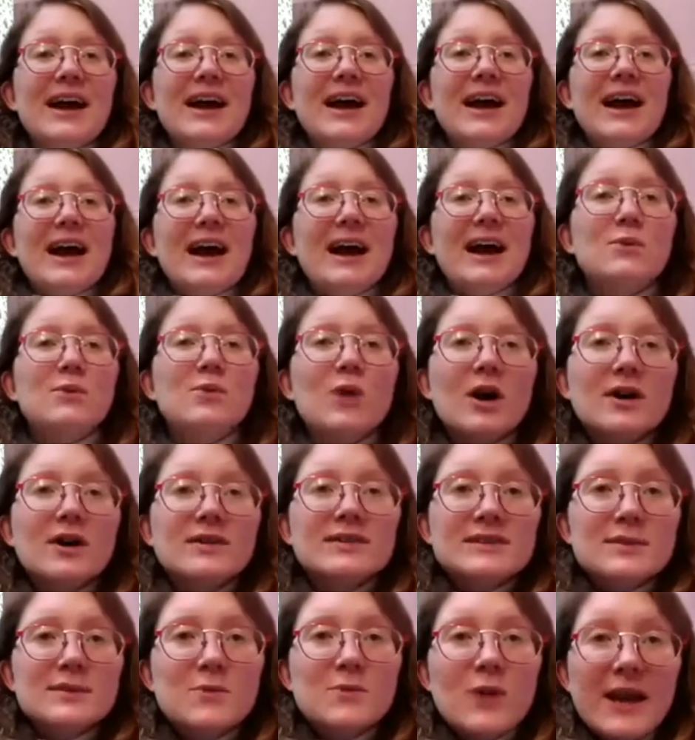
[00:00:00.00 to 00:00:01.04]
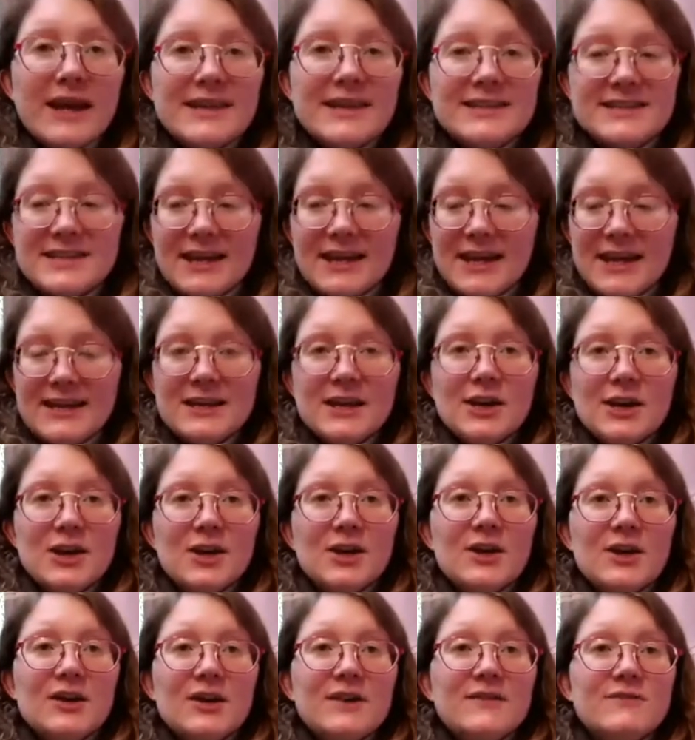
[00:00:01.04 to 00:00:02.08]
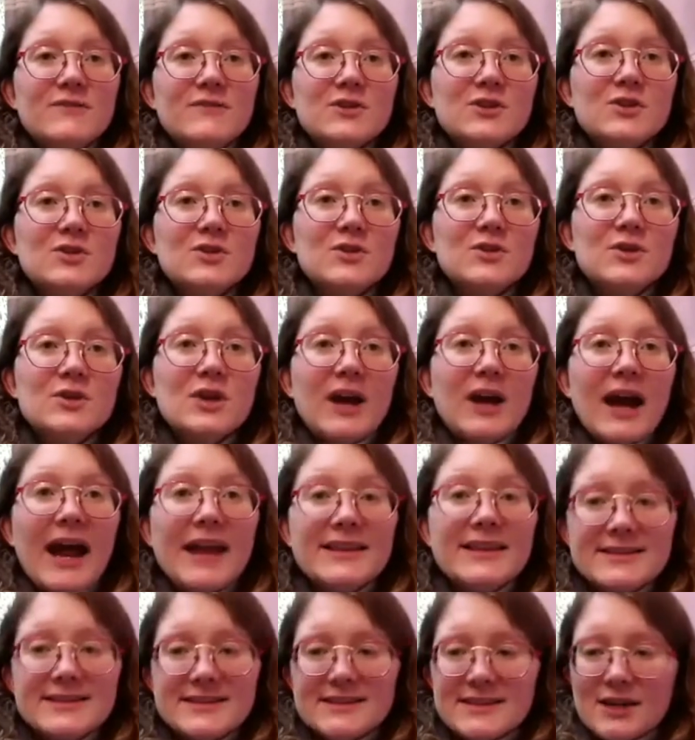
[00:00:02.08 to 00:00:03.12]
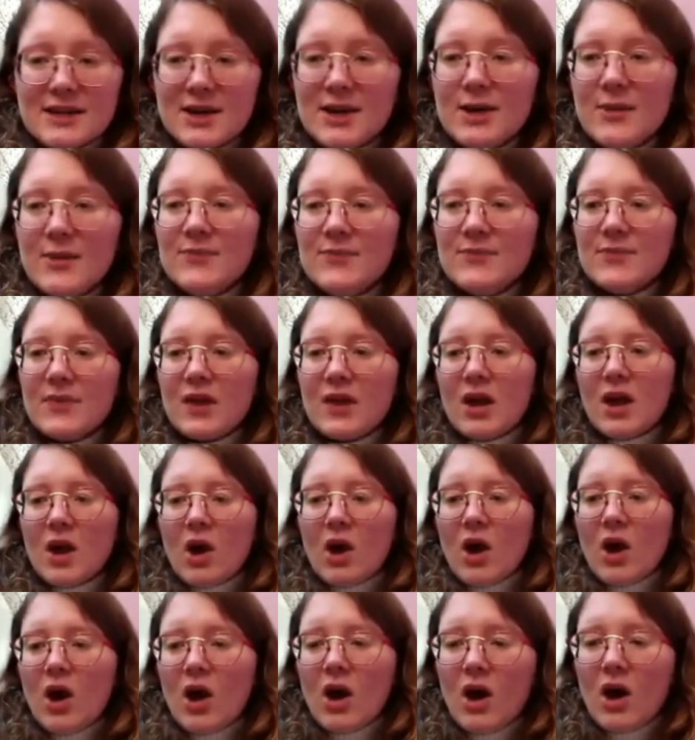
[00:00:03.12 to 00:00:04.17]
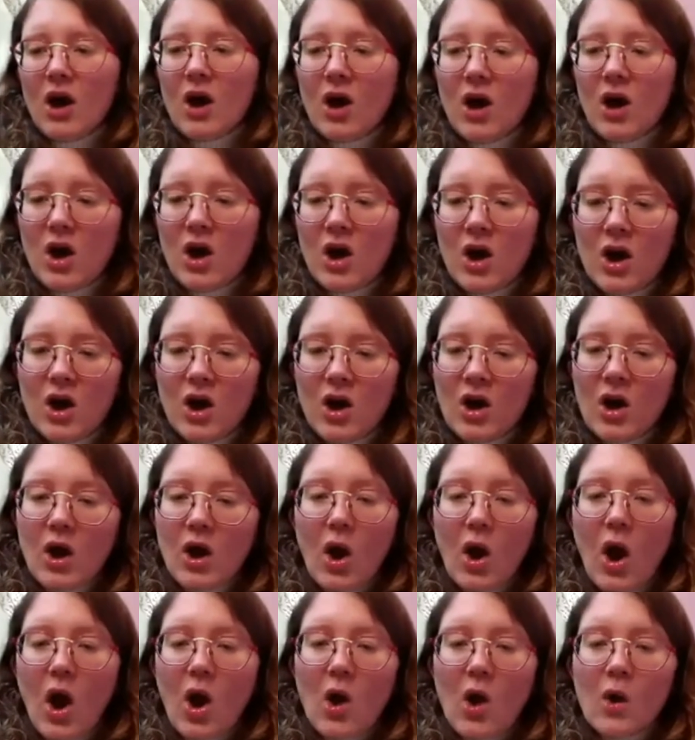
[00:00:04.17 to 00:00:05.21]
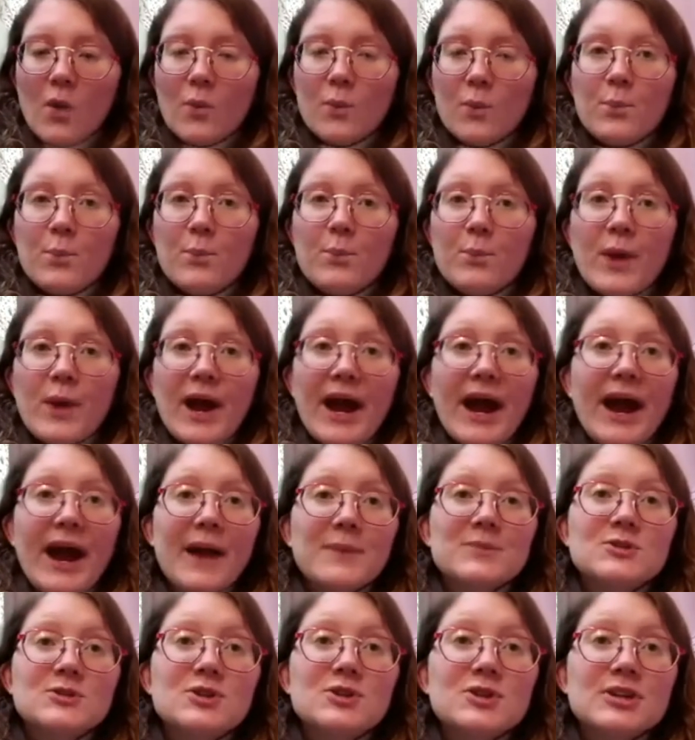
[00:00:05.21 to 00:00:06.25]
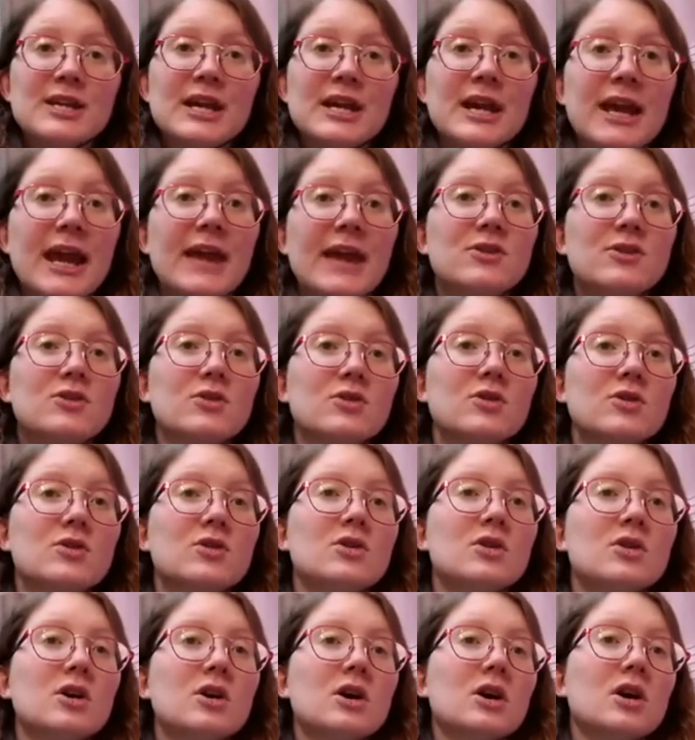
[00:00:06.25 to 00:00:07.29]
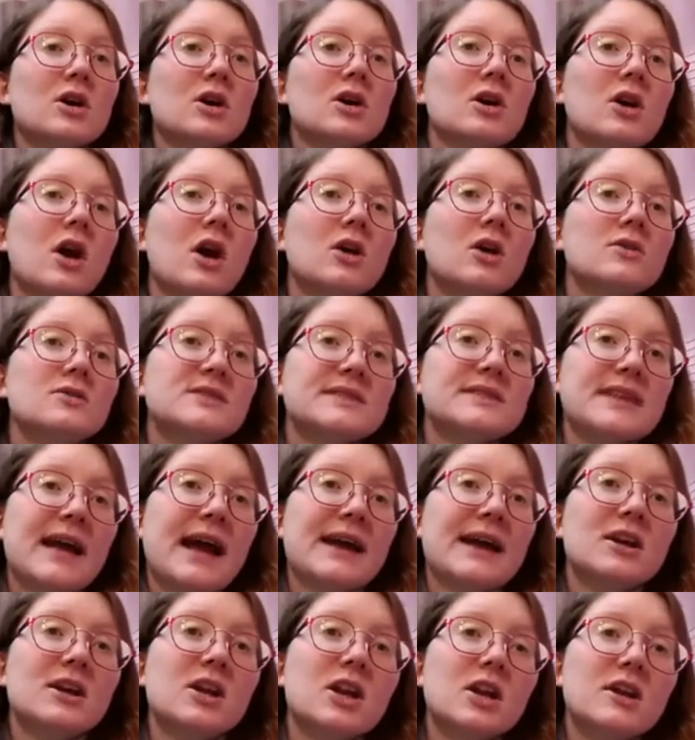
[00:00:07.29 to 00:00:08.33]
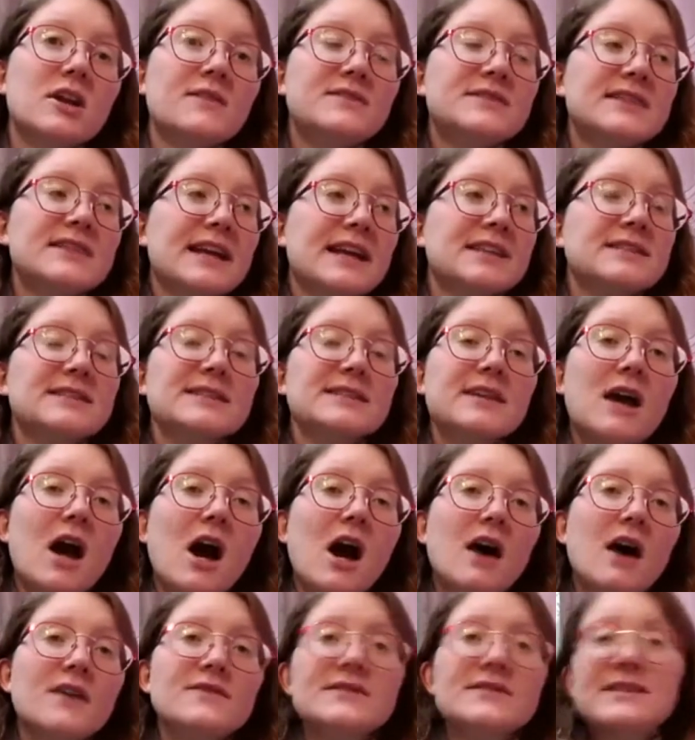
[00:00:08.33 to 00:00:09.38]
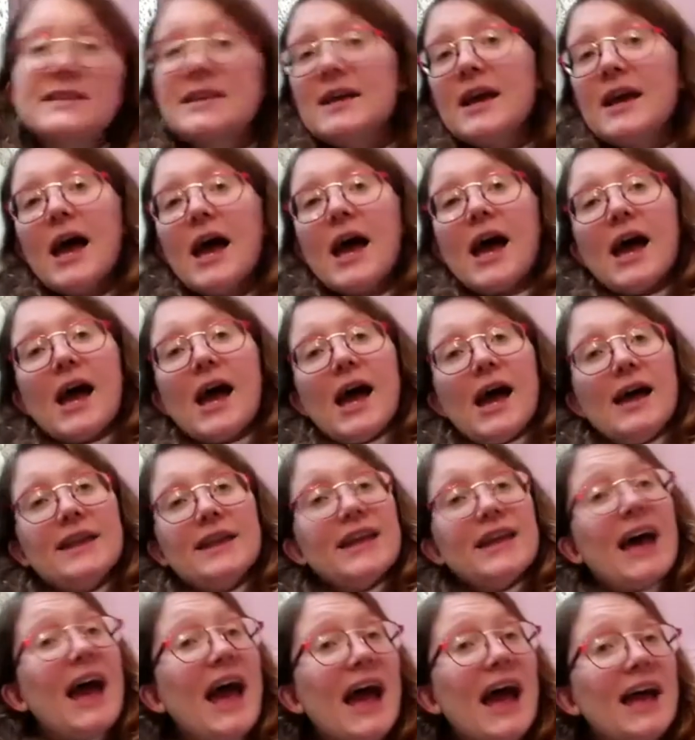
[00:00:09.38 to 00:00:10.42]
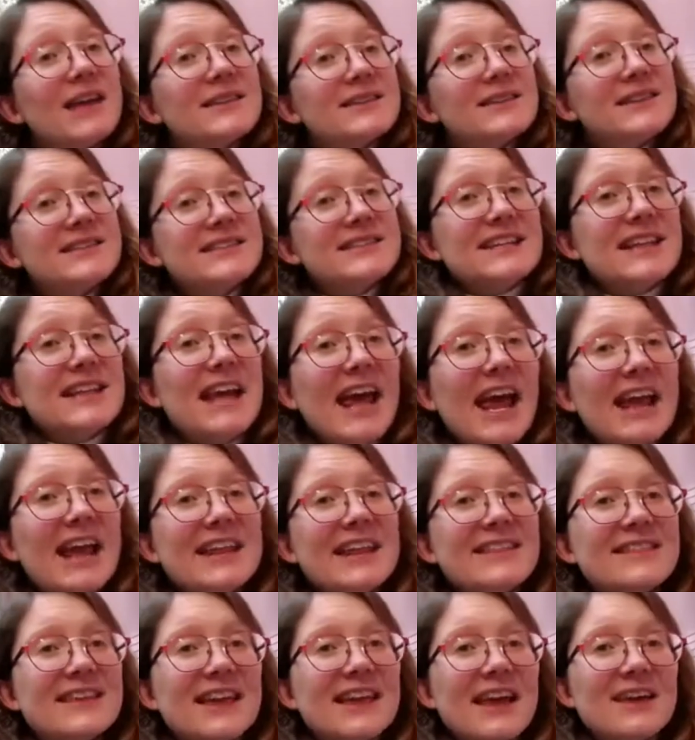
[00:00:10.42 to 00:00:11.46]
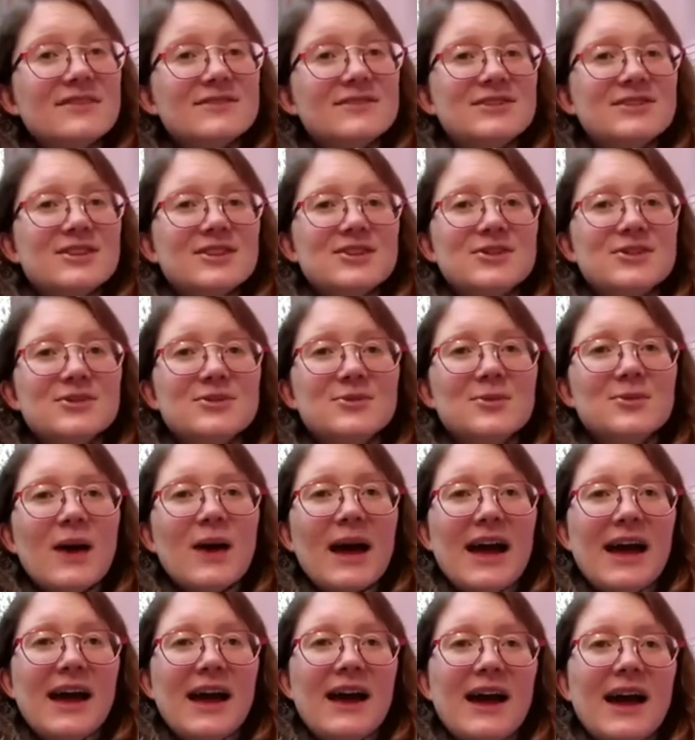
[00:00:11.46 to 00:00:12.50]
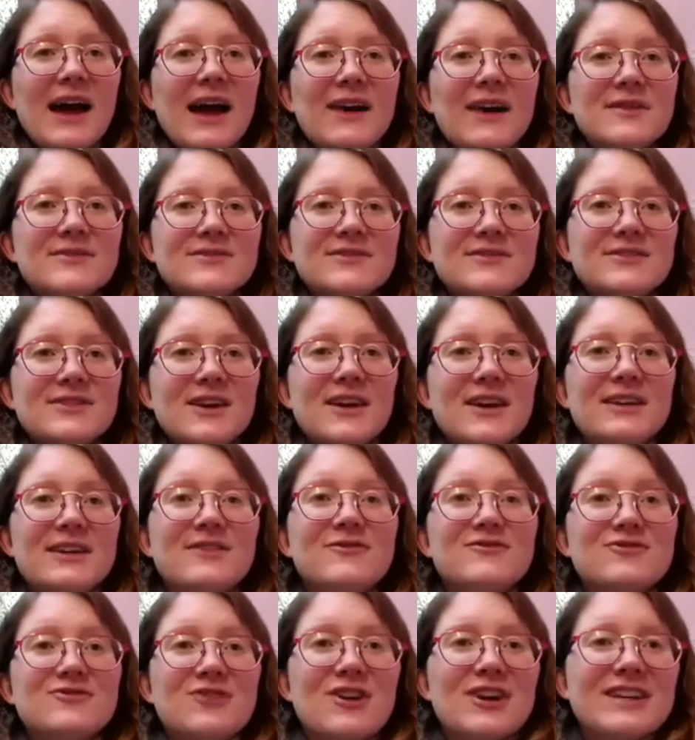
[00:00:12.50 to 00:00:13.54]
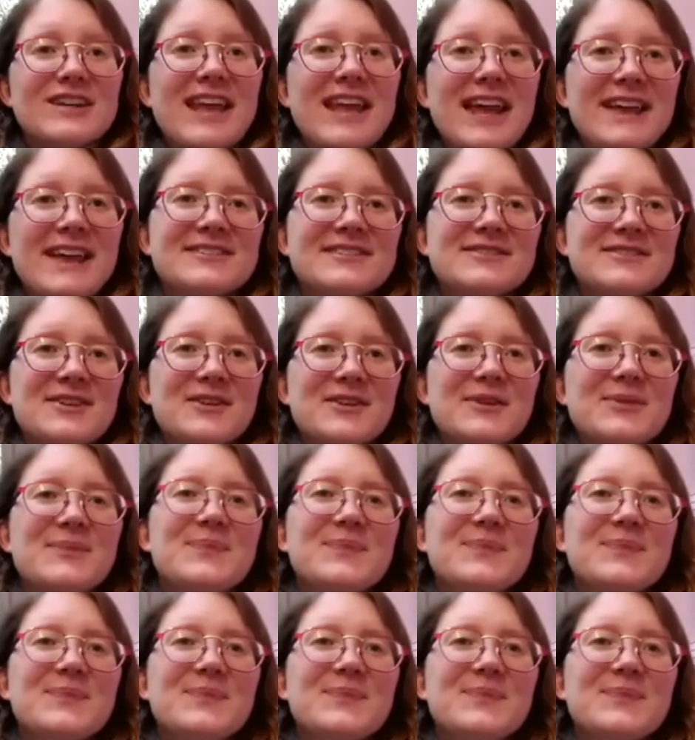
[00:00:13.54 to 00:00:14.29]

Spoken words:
And whilst I'm waiting for your answer, perhaps you can get your coats and gloves and scarves and hats and anything else that you wear outside for our next song.